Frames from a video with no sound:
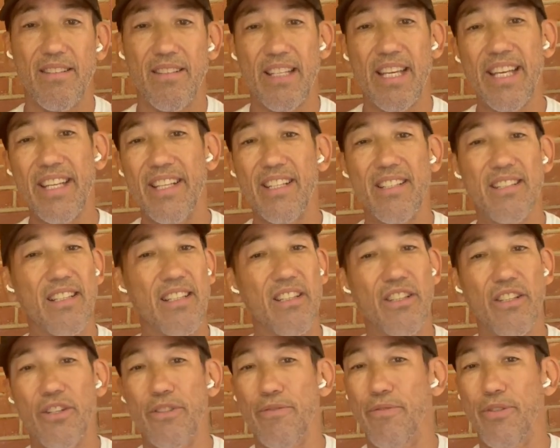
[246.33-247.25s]
he doesn't
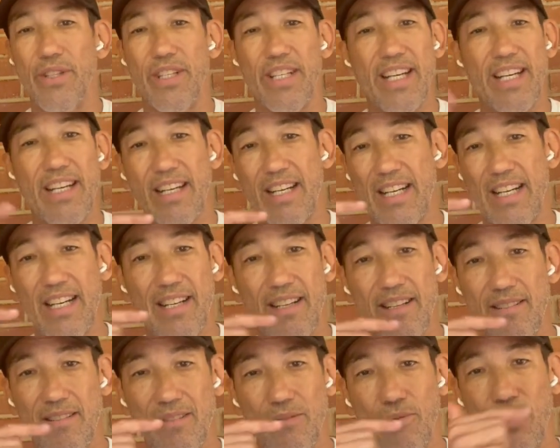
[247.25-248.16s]
look for that
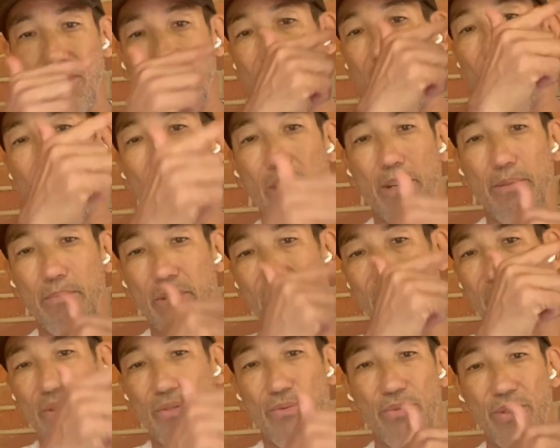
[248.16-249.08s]
guy with the
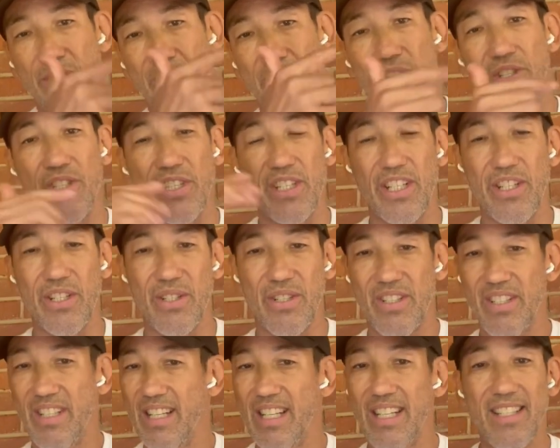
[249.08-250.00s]
armor, with the shield.
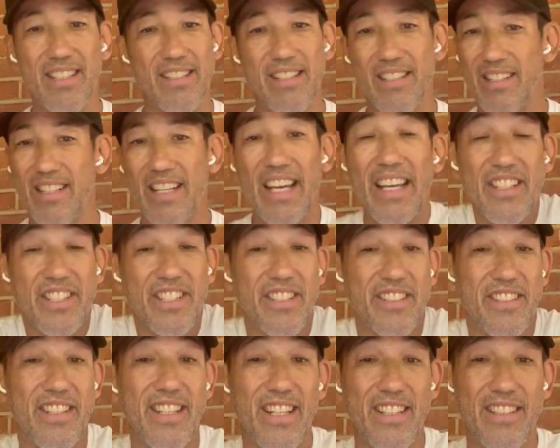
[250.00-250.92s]
He
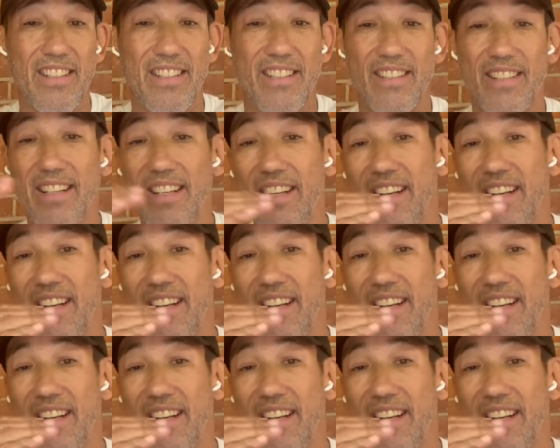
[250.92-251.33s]
just doesn't.